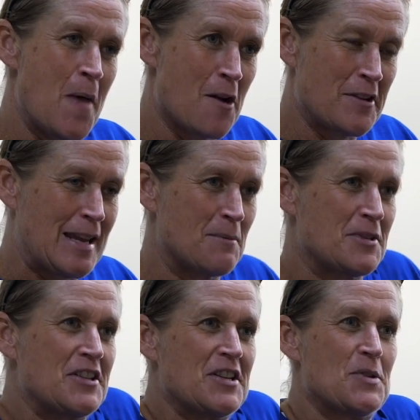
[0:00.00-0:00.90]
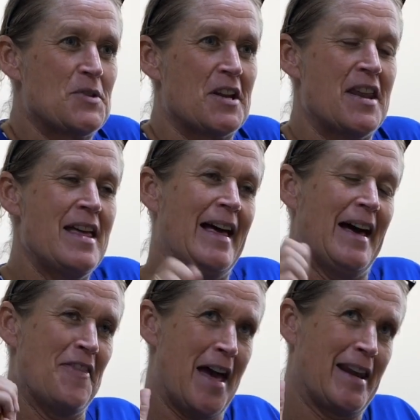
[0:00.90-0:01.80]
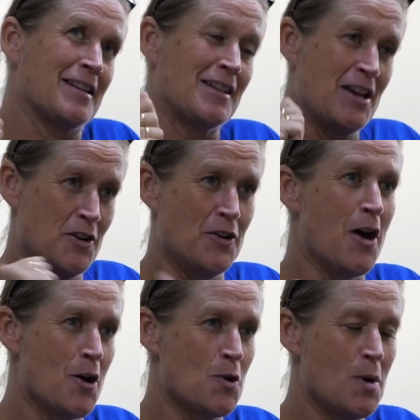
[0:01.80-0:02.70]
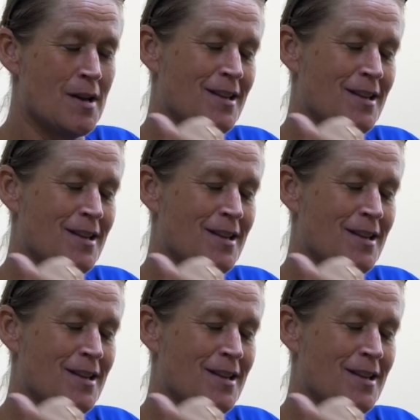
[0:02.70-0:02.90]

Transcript: reception children, and that is know,